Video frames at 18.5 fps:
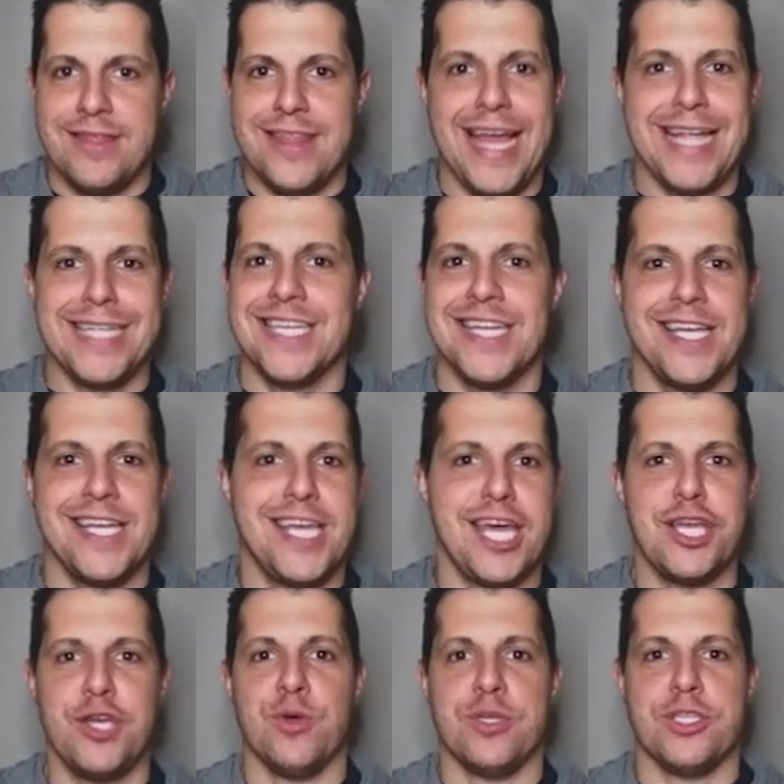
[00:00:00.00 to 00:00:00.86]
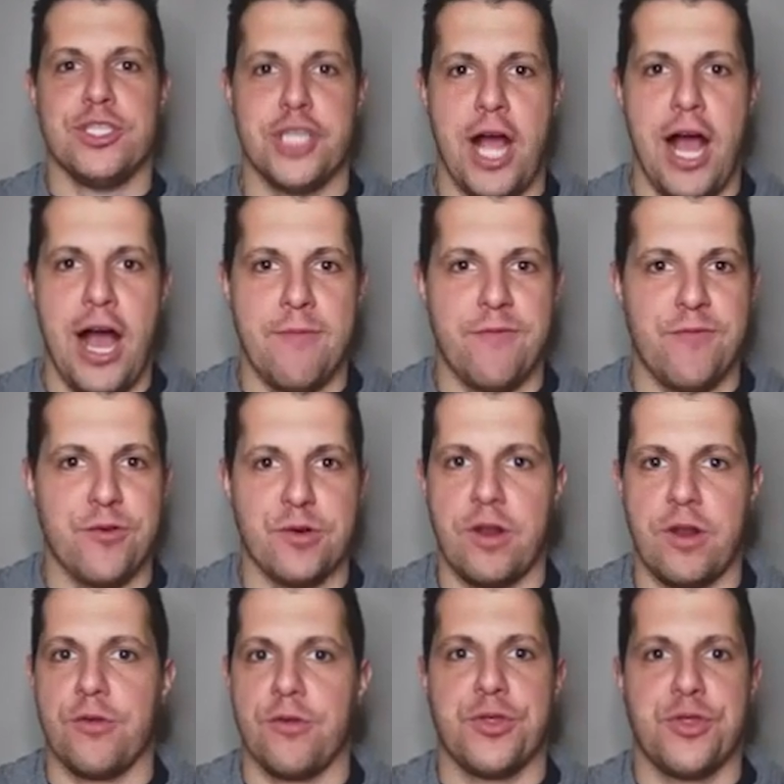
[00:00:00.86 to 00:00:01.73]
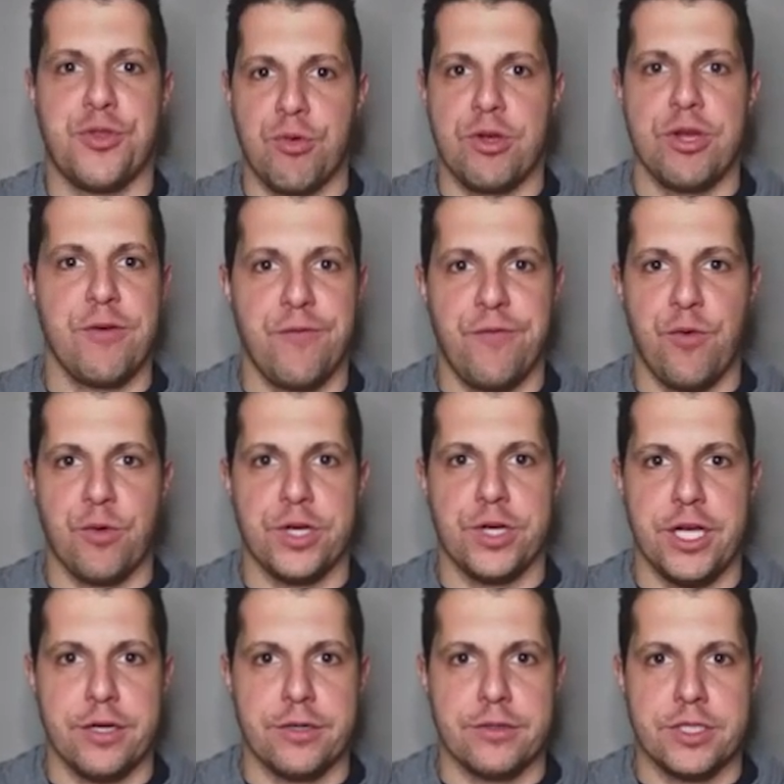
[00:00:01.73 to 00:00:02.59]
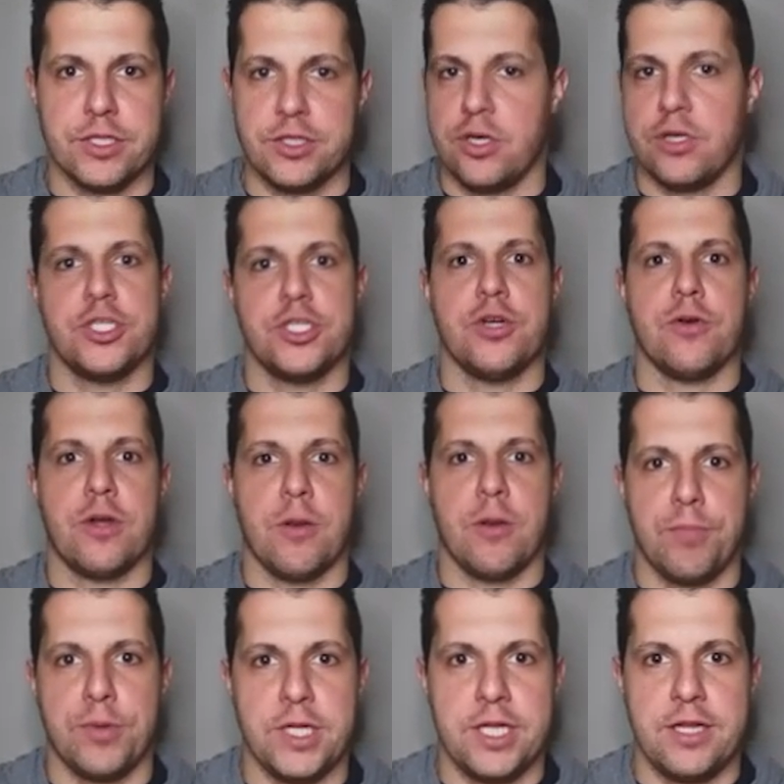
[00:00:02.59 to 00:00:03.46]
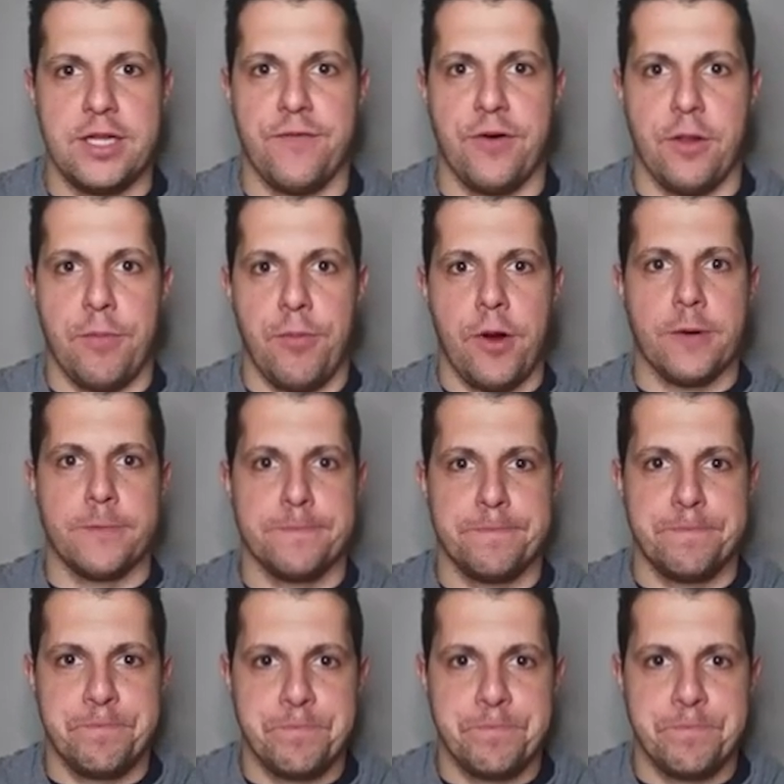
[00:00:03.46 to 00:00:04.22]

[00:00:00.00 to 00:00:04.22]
That's going to get you a job for another 3 or 4 years, as long as you don't completely fall apart.